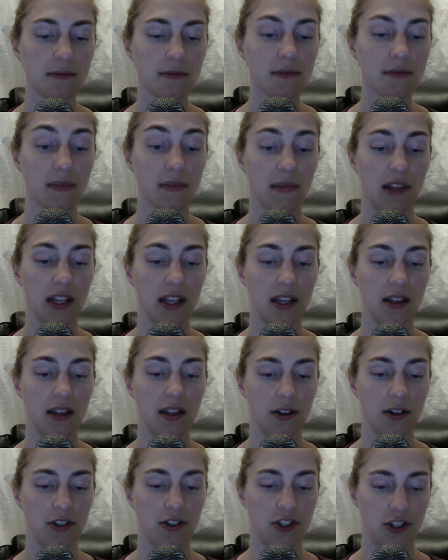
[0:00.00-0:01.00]

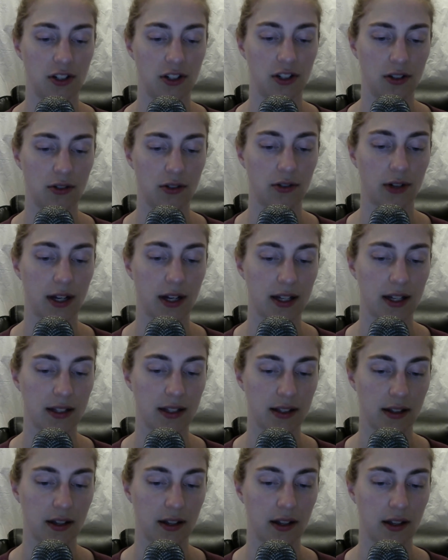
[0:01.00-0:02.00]
Neither should you,
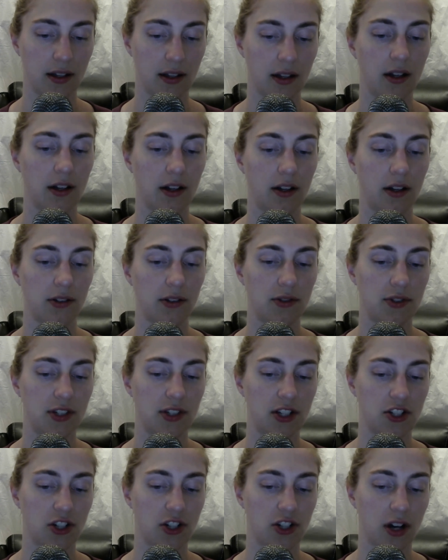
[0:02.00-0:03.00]
Grace. Lucy
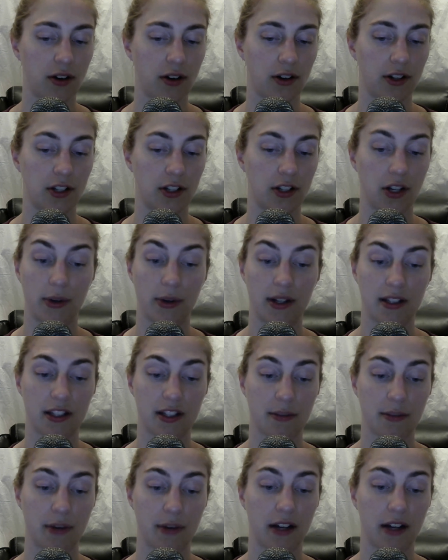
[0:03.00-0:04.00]
shot her a knowing
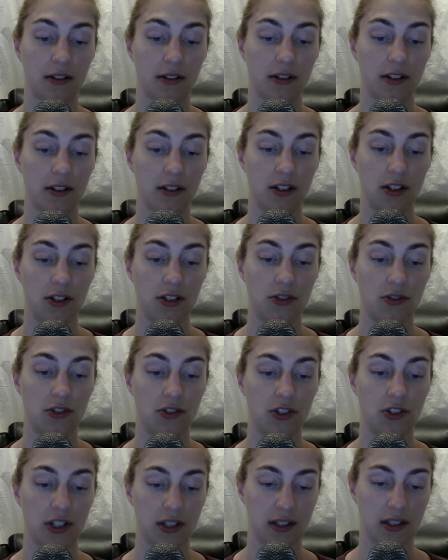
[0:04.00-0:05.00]
smile. You
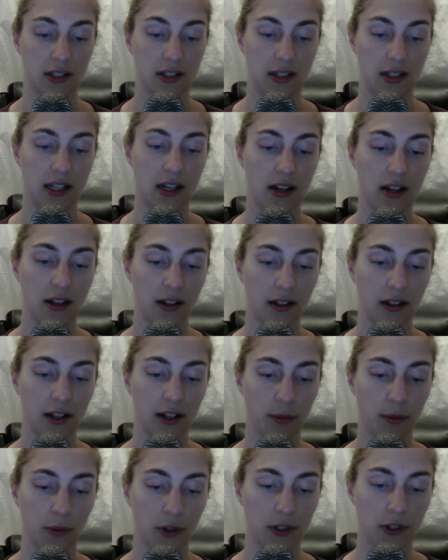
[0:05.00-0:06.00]
just needed a
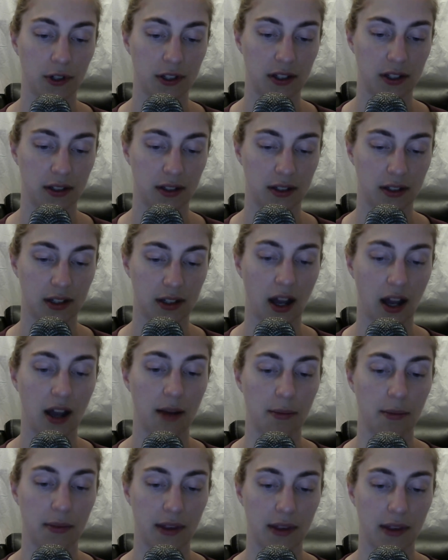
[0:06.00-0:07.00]
little more
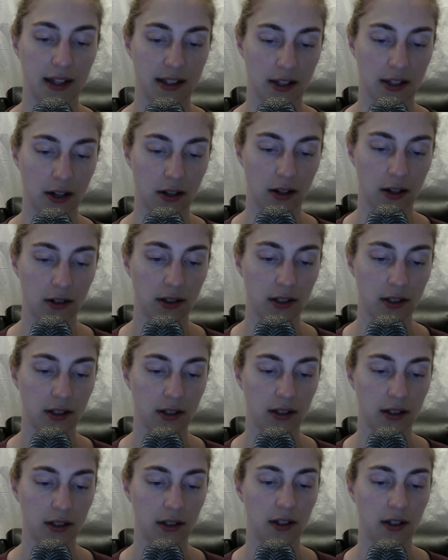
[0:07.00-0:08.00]
time, that's all.
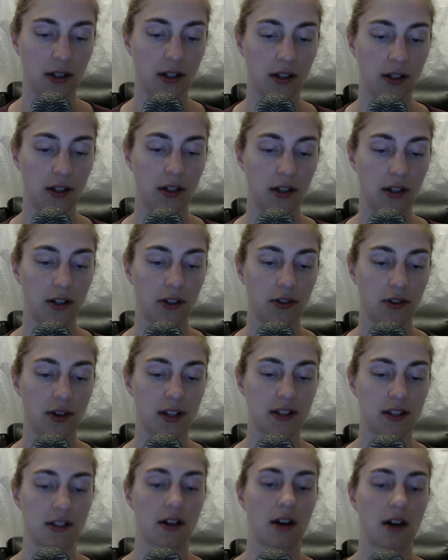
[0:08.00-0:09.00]

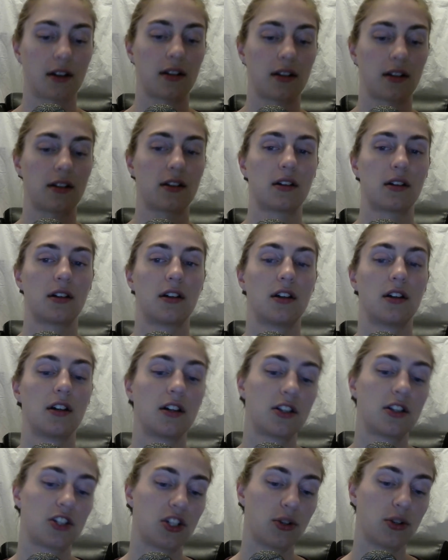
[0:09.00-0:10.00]
Grace nodded.
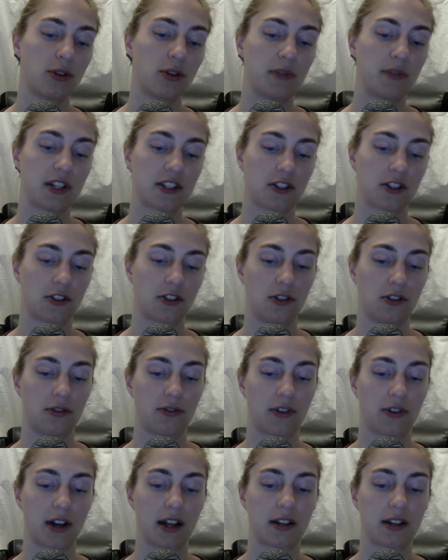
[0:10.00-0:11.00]
She would miss her new
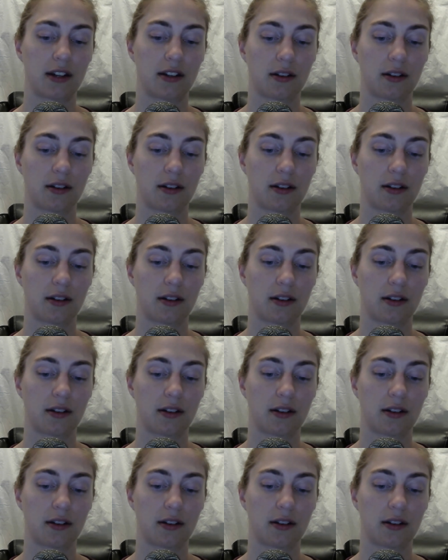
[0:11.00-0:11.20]
friend.